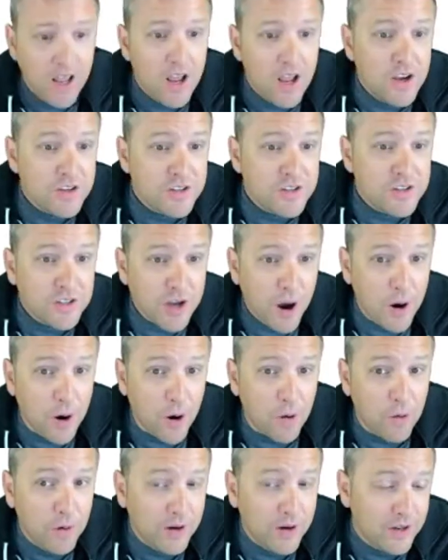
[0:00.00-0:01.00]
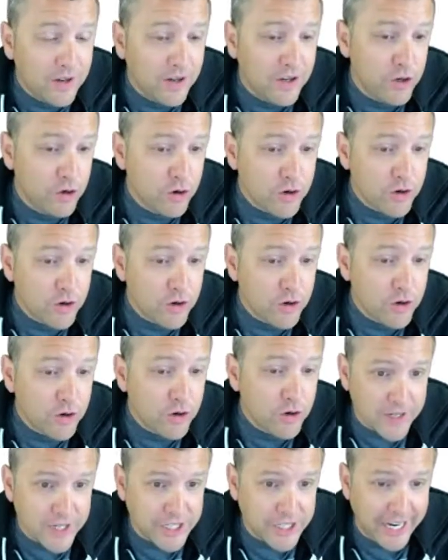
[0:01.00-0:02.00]
So your
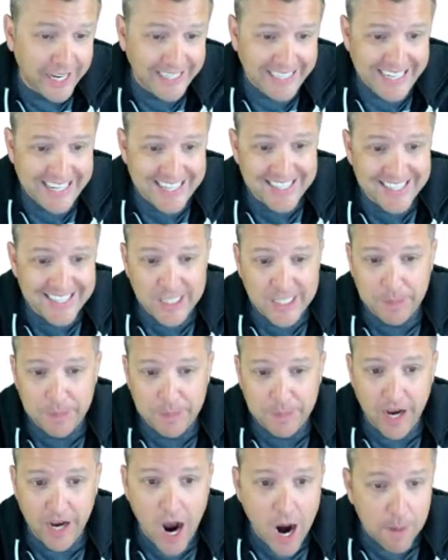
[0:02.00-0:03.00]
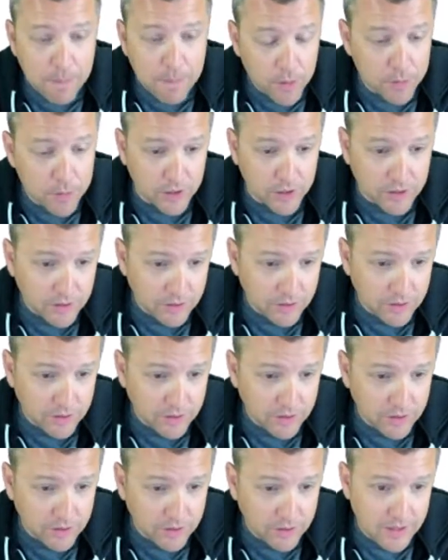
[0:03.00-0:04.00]
delivery chain needs to be operable.
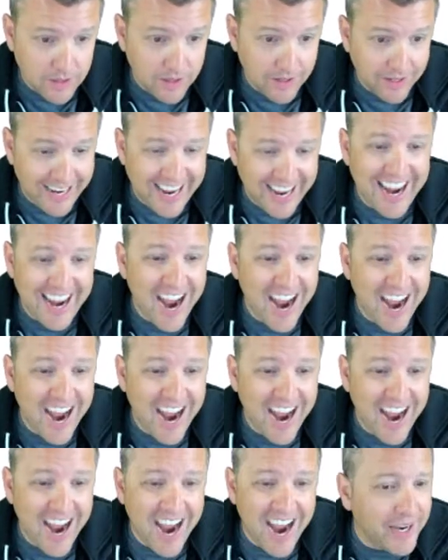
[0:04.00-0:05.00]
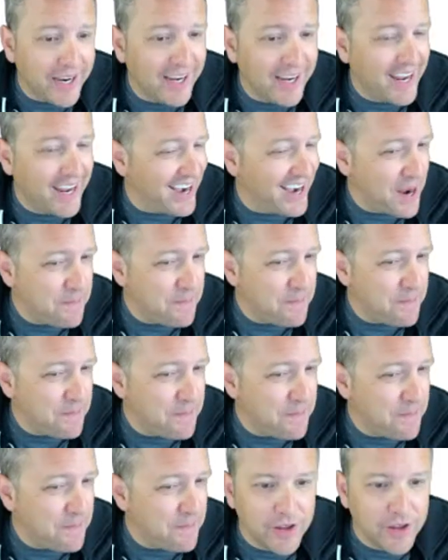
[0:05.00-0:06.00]
Can I operate it? Can I make
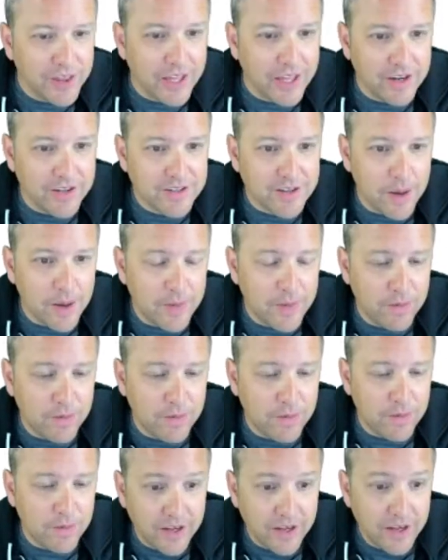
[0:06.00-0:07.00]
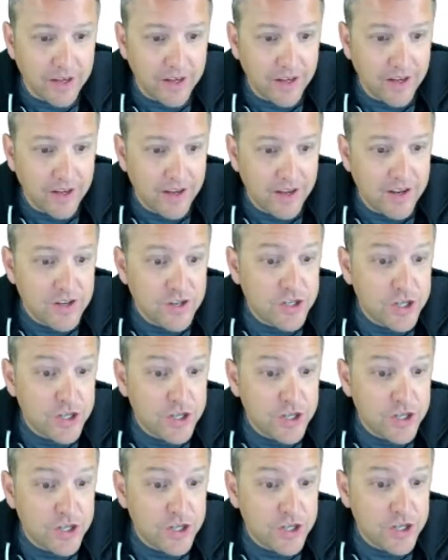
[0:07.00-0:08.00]
sure that it's up and running?
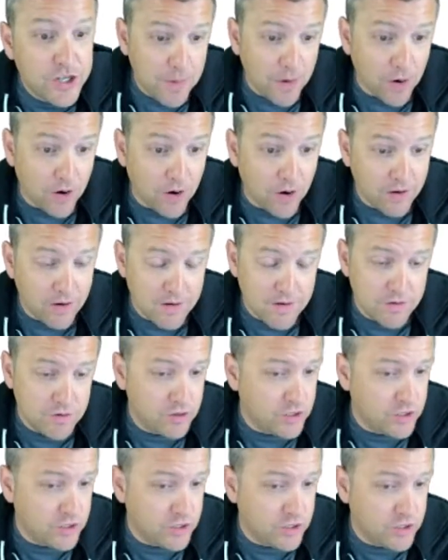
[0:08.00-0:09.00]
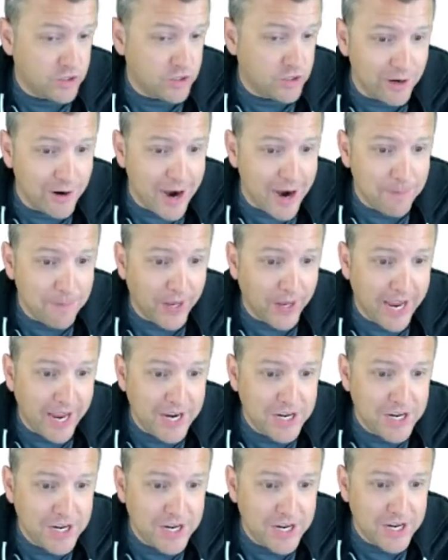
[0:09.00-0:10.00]
Securable, just like your
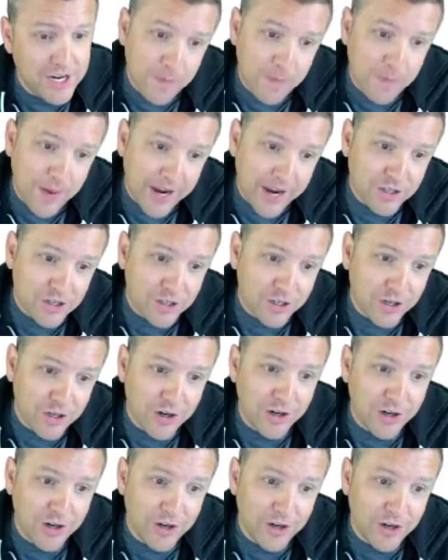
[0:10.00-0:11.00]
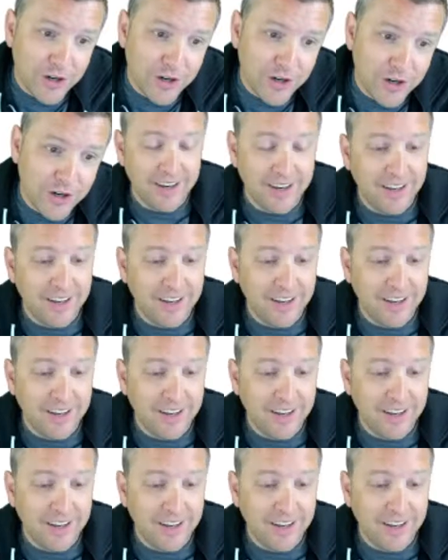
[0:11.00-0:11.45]
application, you got to make sure that